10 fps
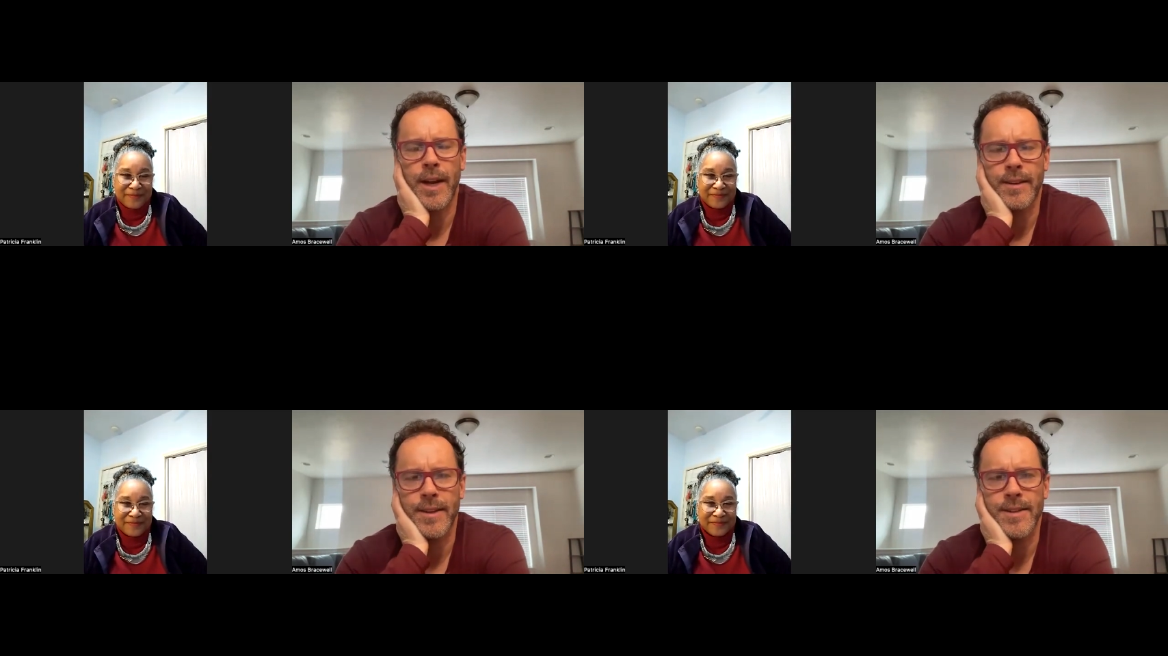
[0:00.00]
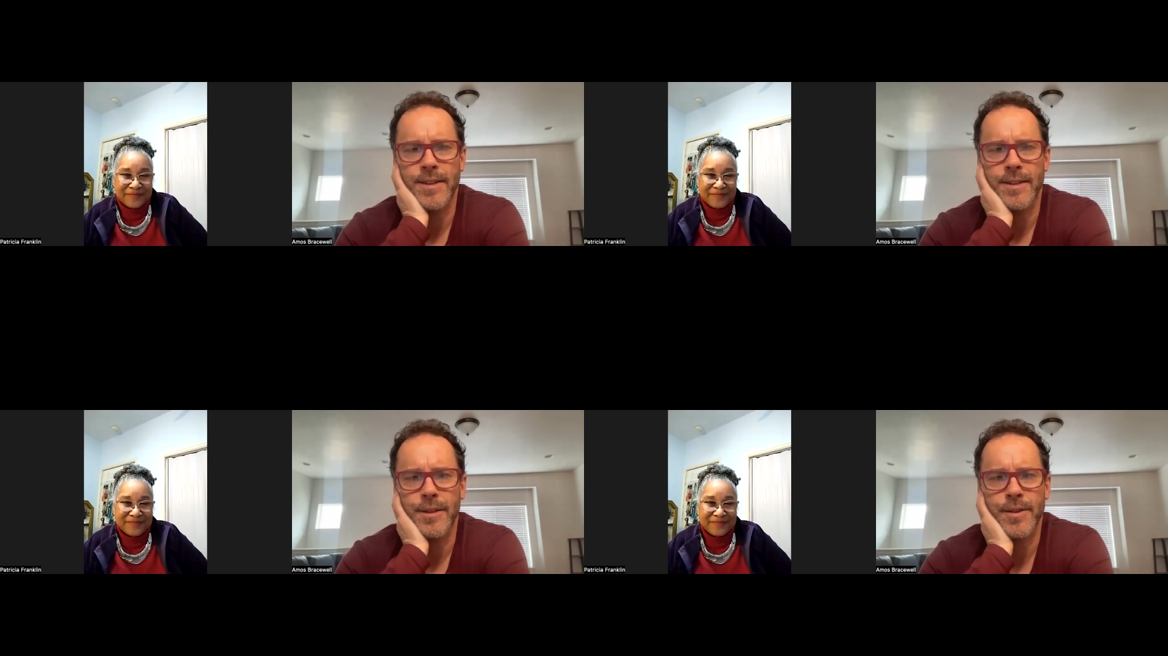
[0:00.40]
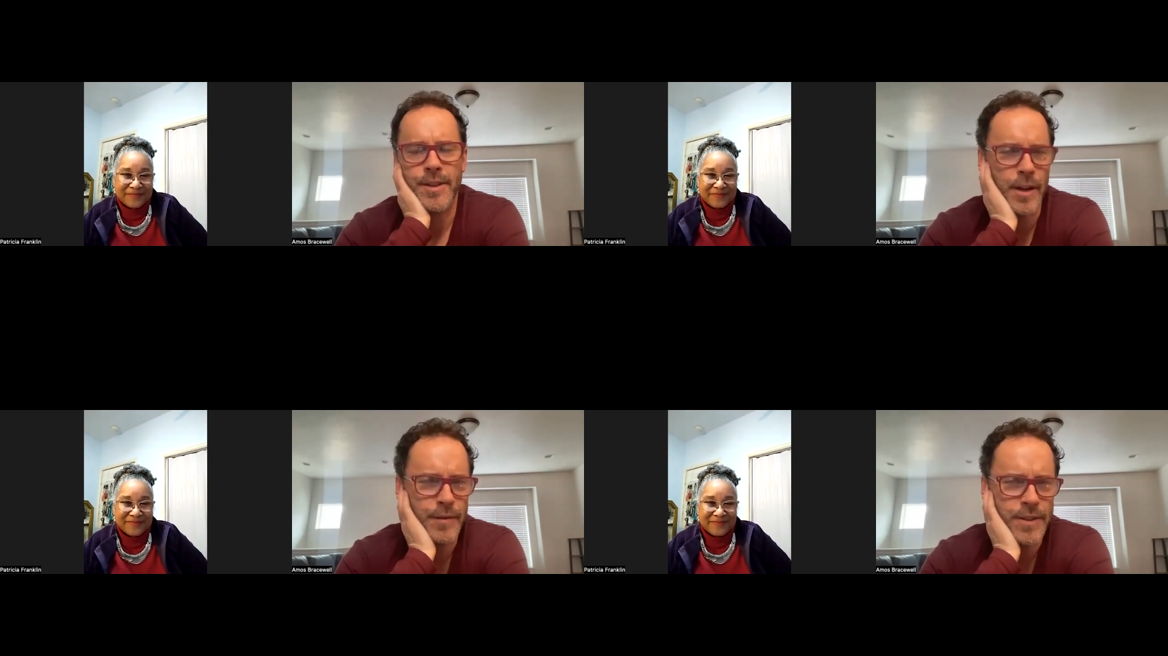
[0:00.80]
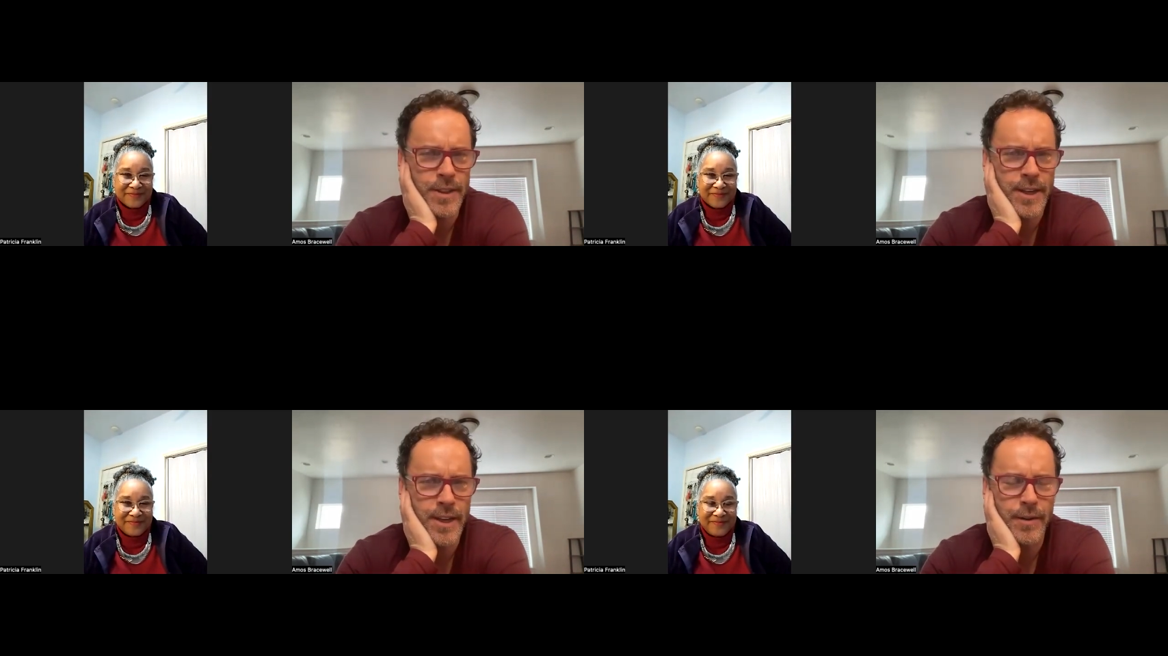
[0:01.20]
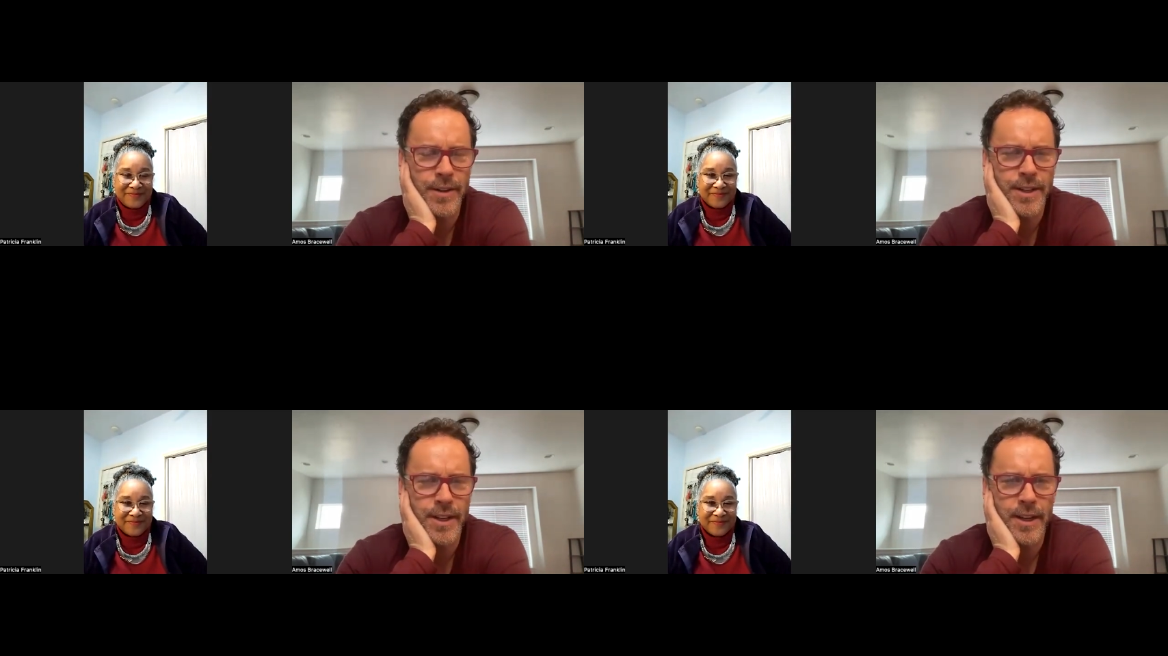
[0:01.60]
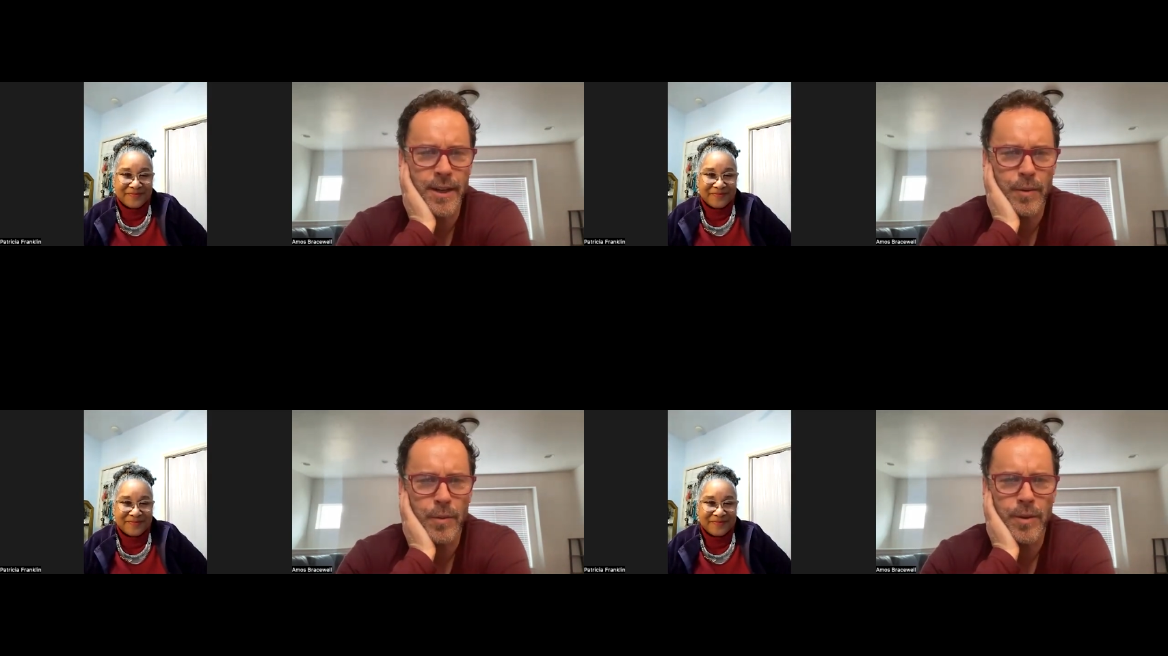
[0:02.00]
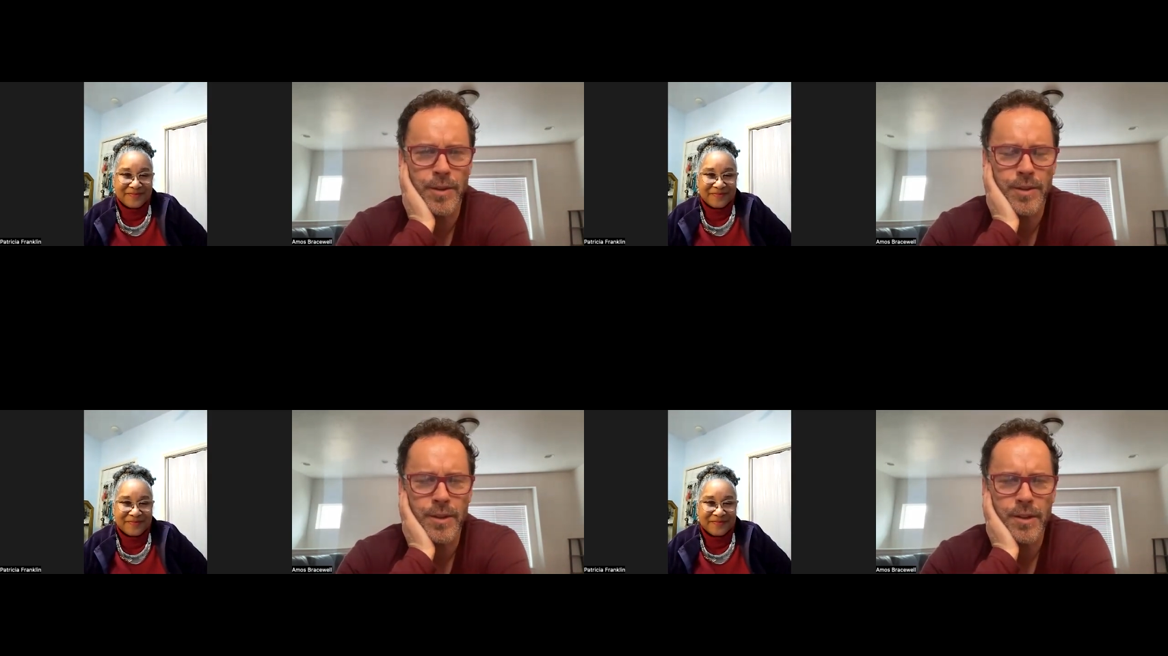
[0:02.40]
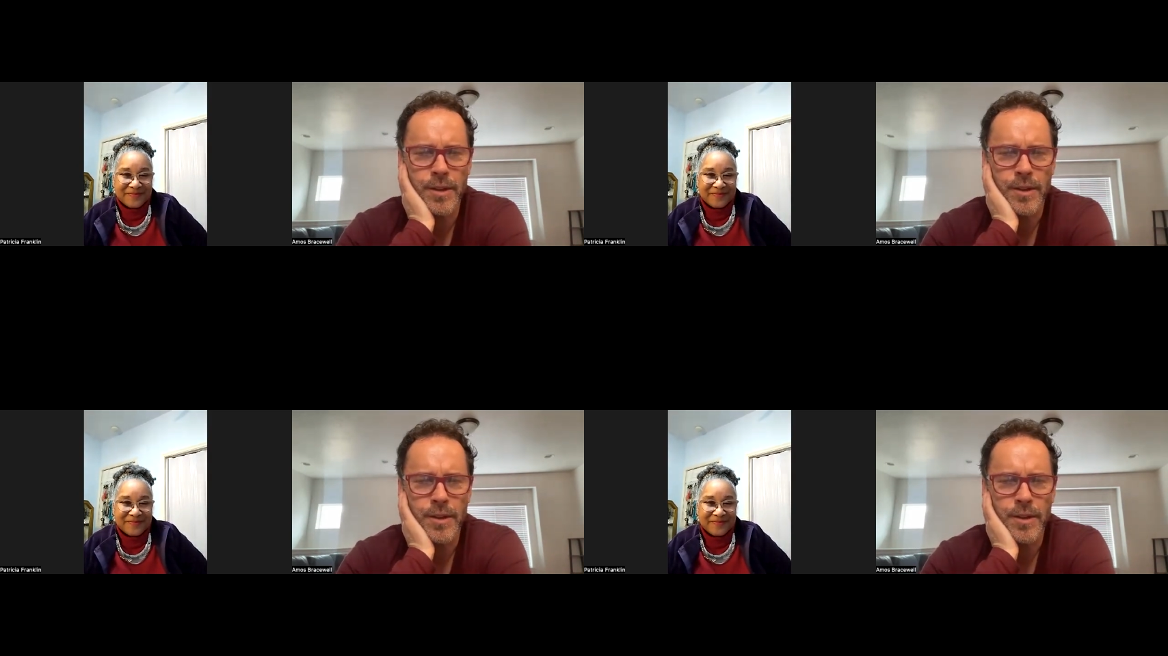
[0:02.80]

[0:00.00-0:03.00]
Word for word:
Speaker 1: like this yourself as a kid or a teen? What was,